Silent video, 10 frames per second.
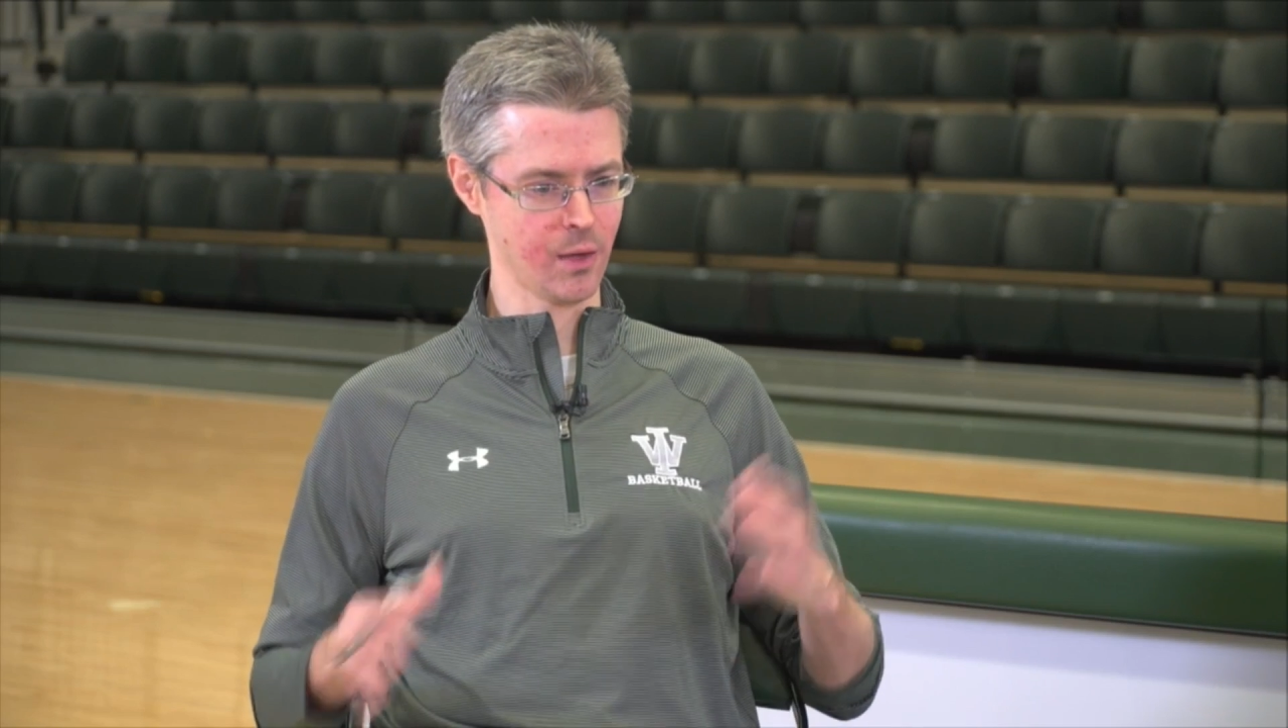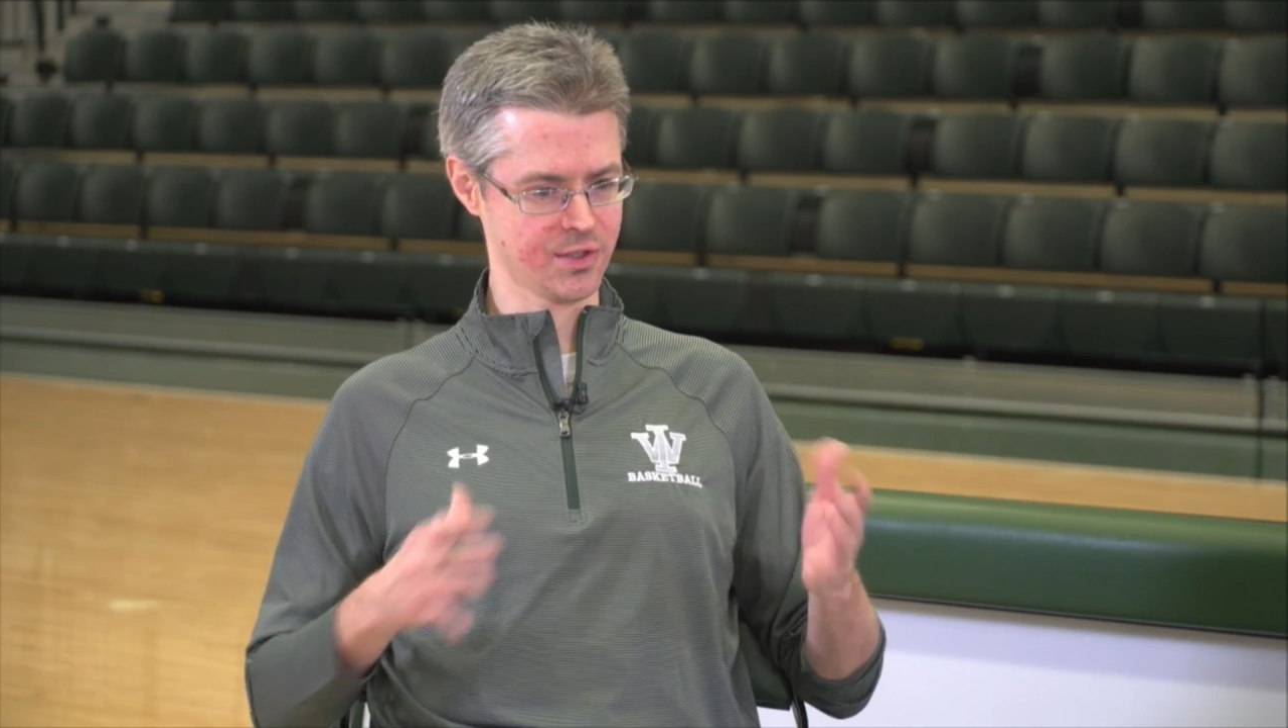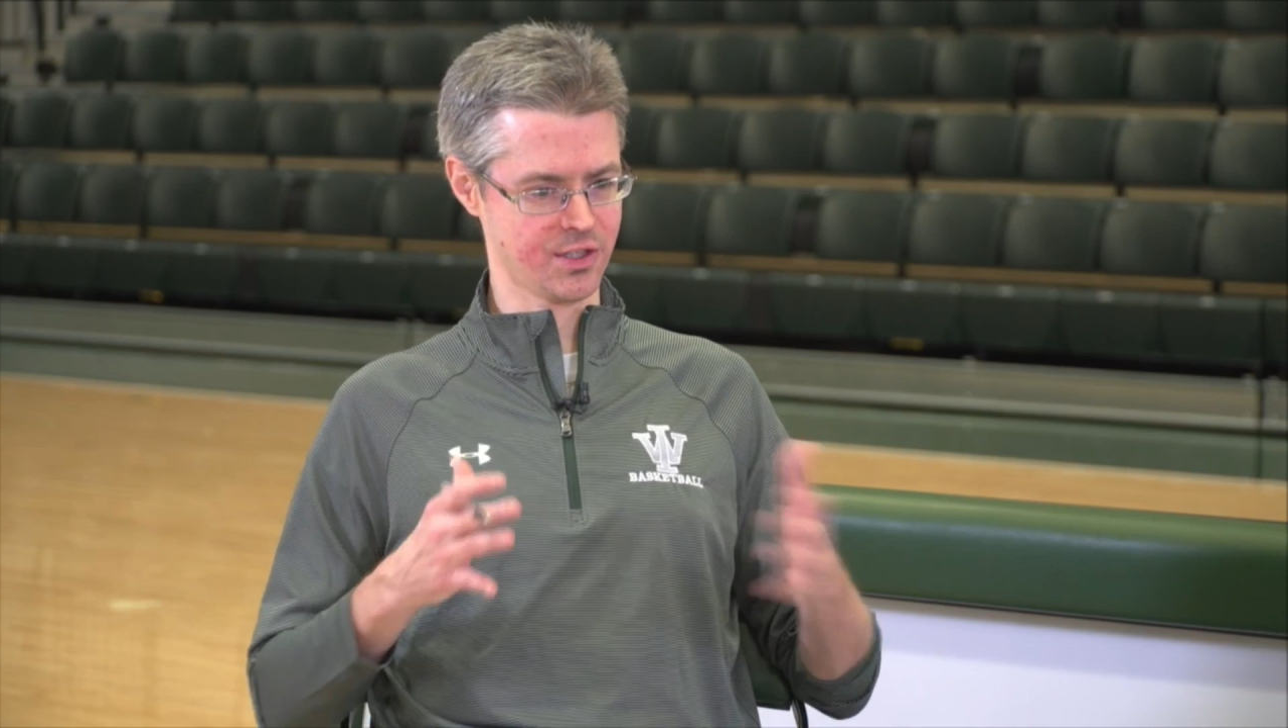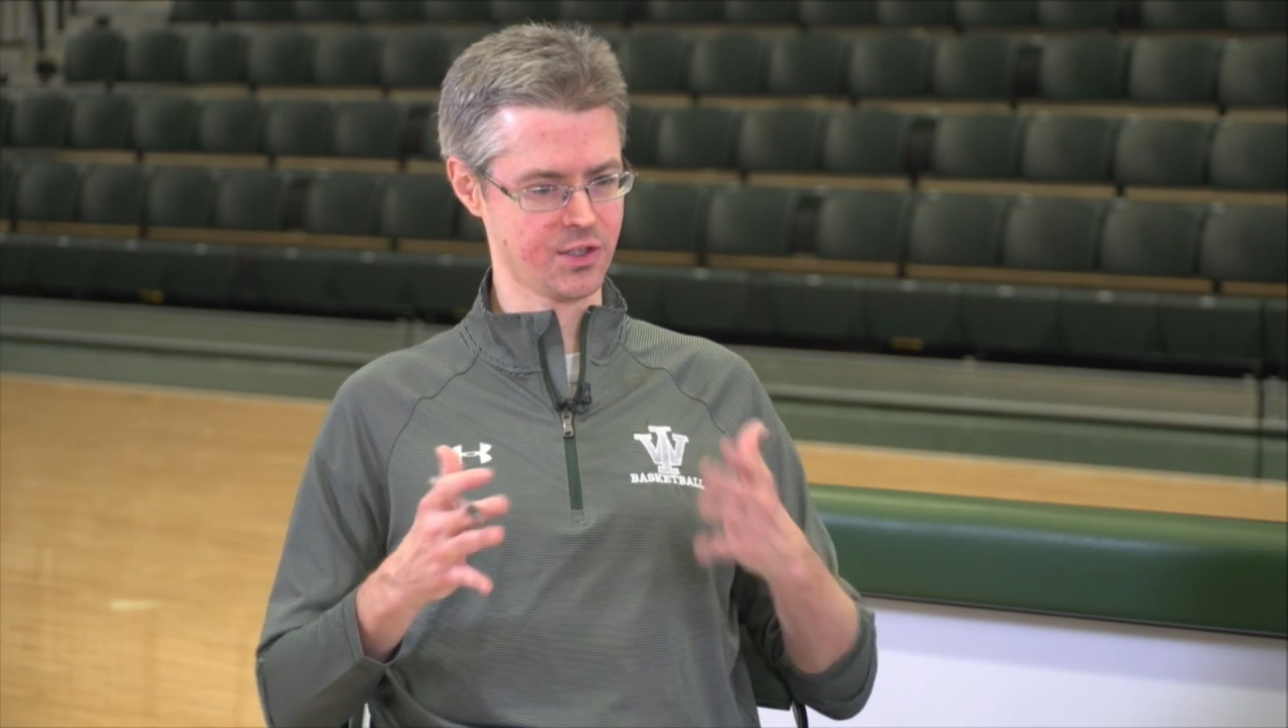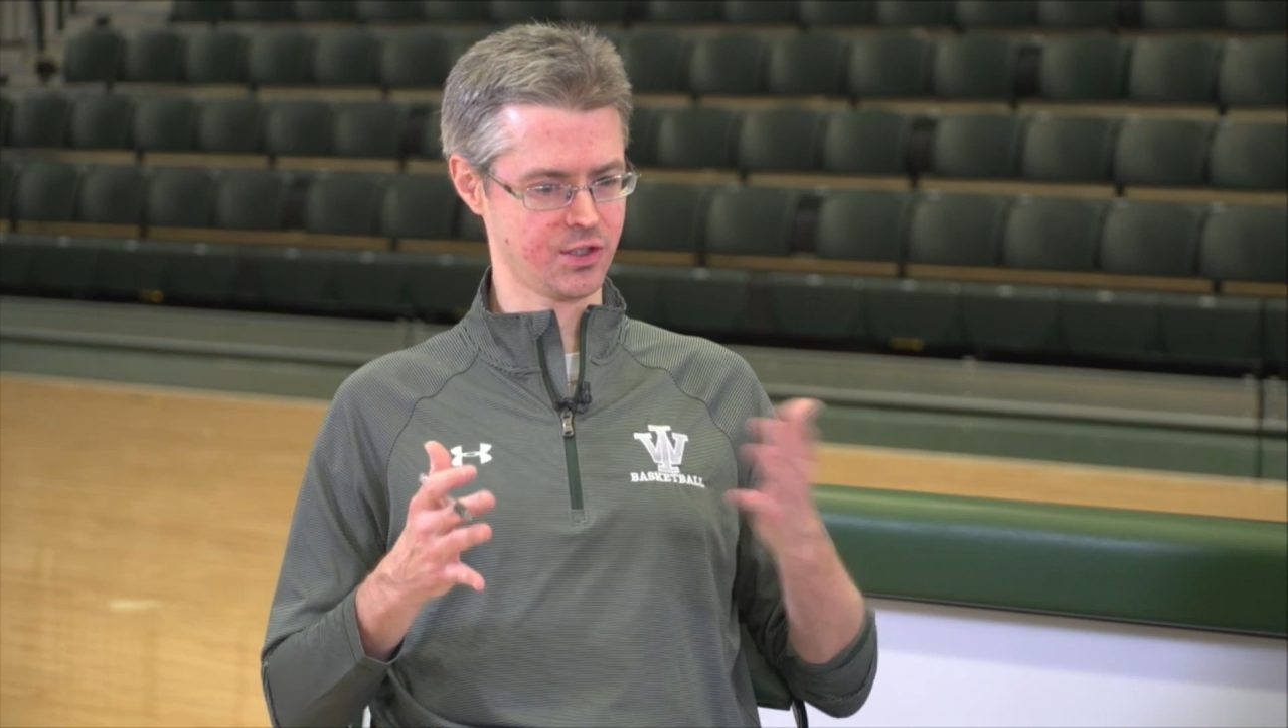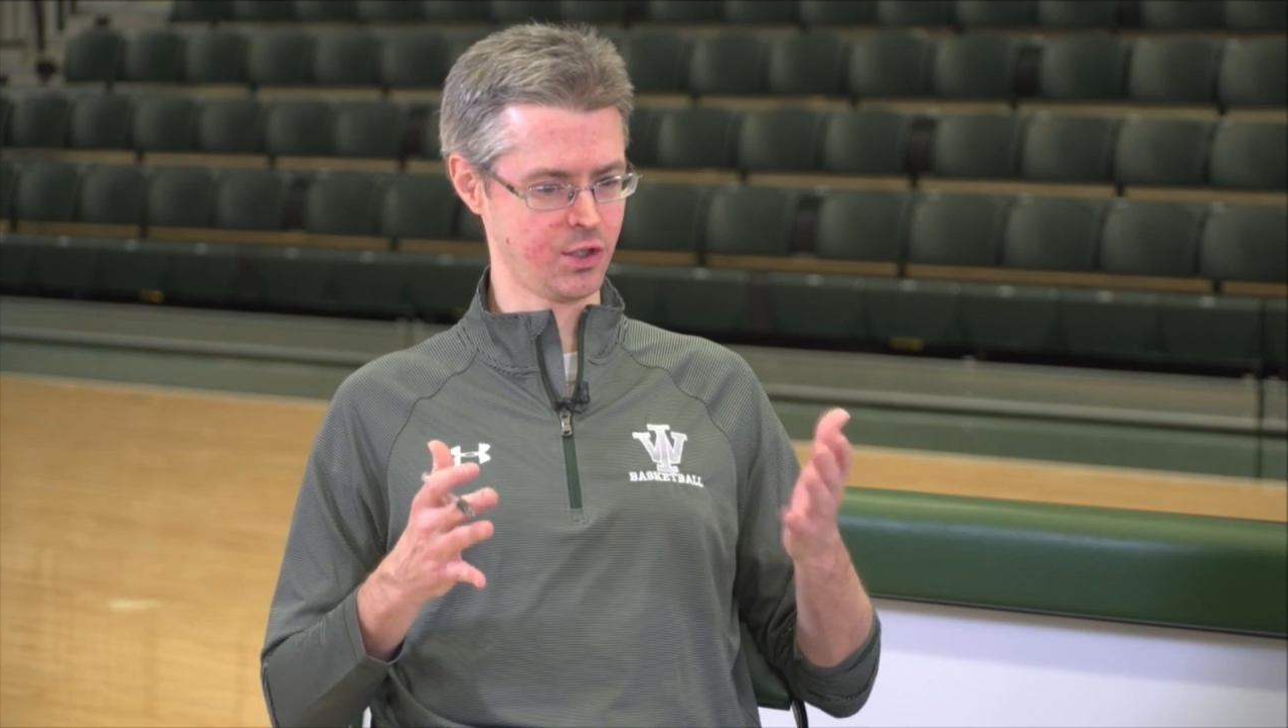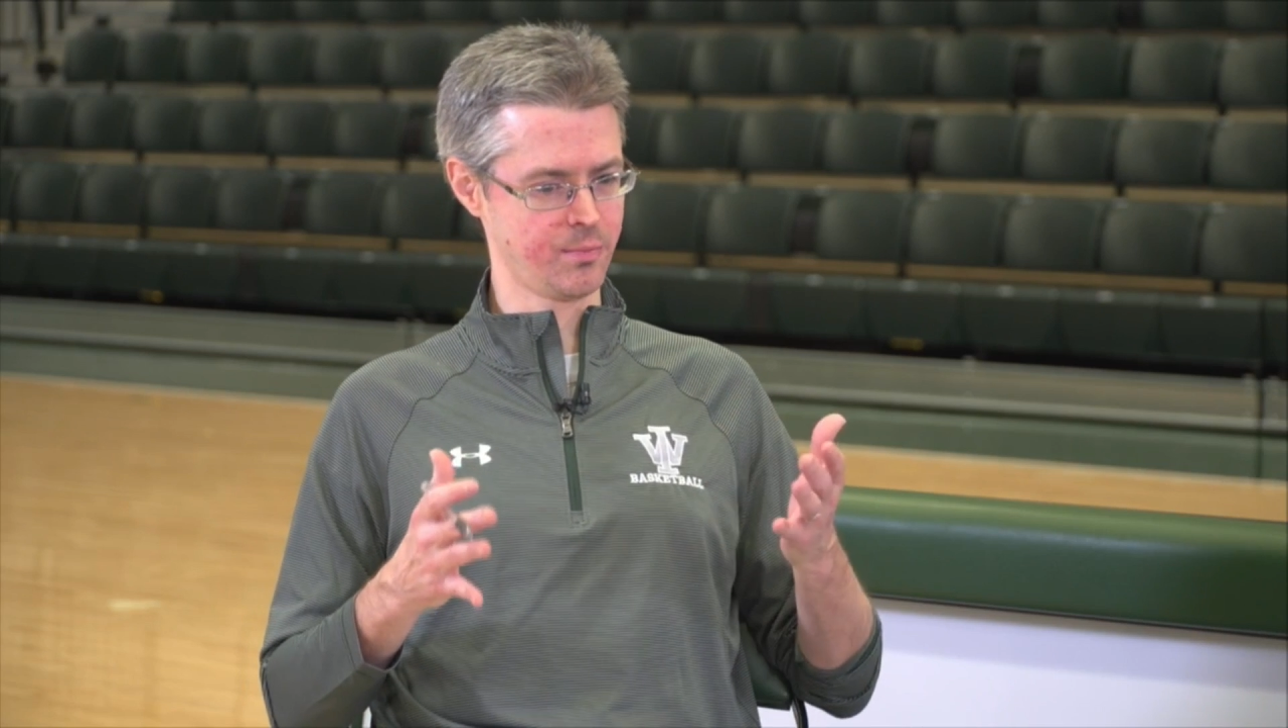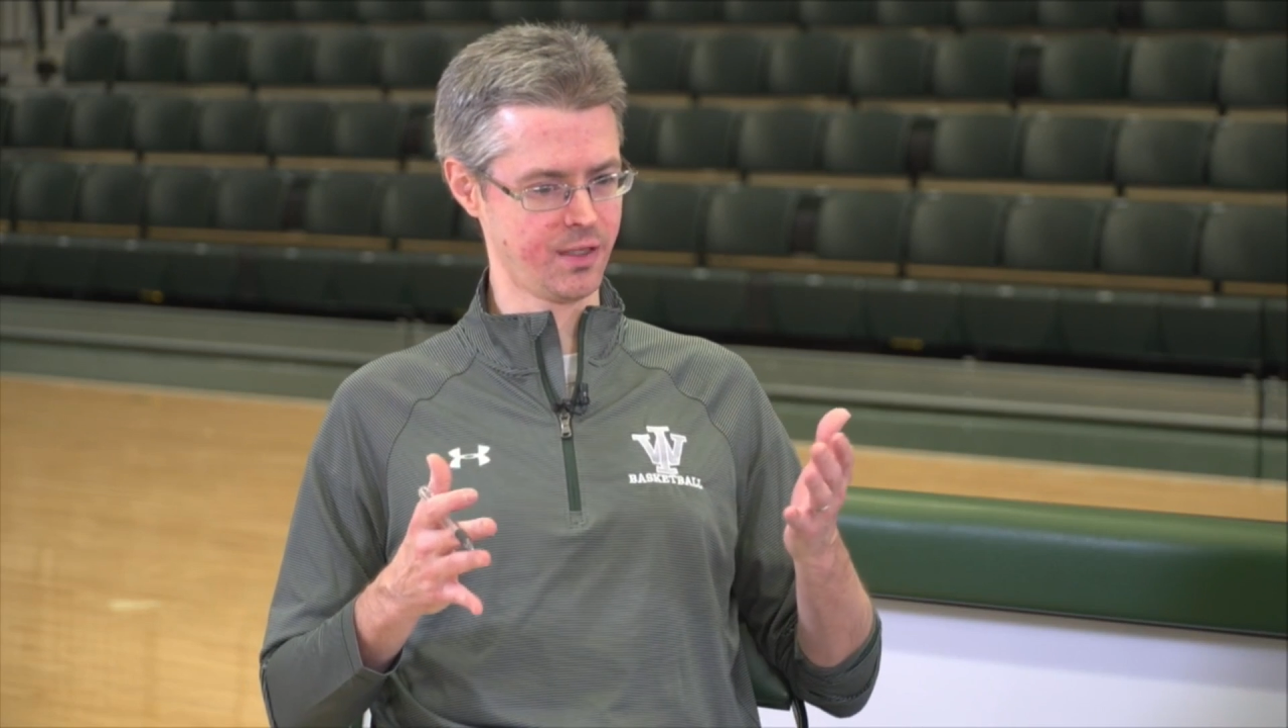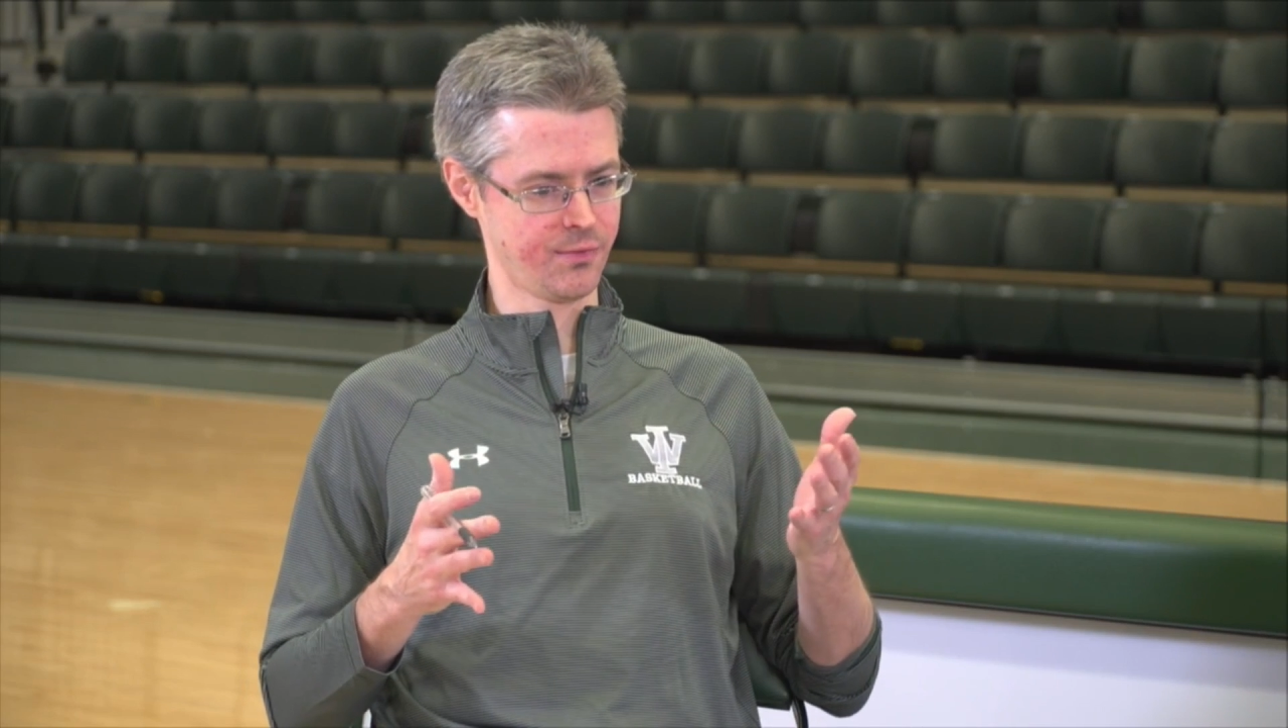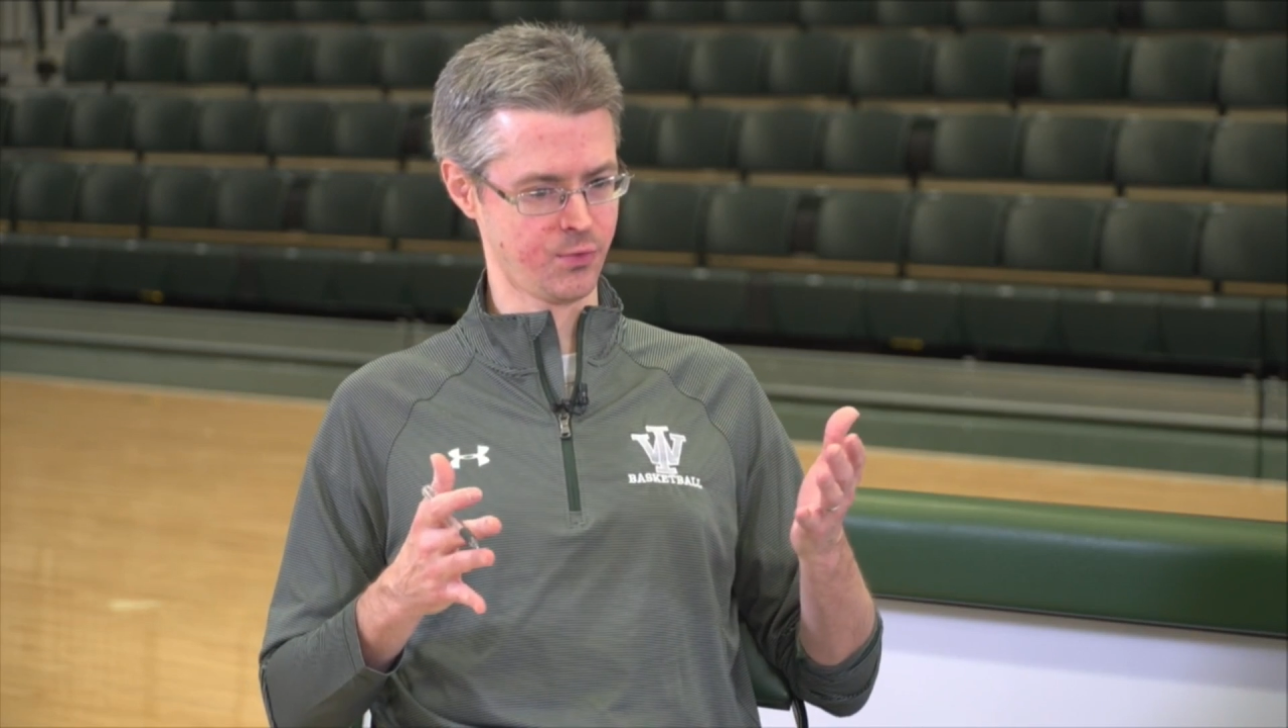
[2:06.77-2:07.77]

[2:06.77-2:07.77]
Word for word: has this year been